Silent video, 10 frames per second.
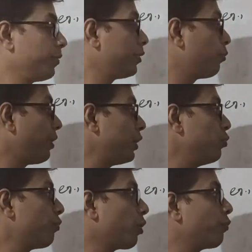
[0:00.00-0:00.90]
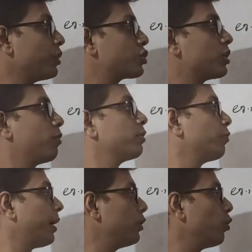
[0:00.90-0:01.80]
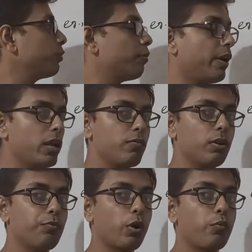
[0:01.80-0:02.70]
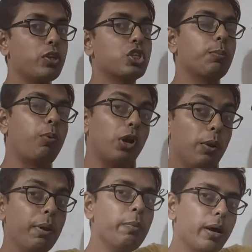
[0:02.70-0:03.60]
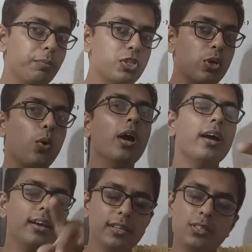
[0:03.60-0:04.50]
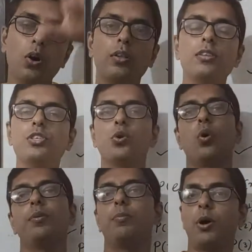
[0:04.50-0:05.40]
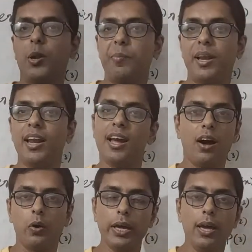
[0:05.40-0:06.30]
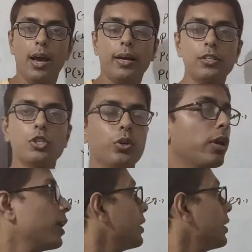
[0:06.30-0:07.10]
The value for which the value of the variable for which the polynomial becomes 0 is called the 0 of the polynomial. Okay, understood?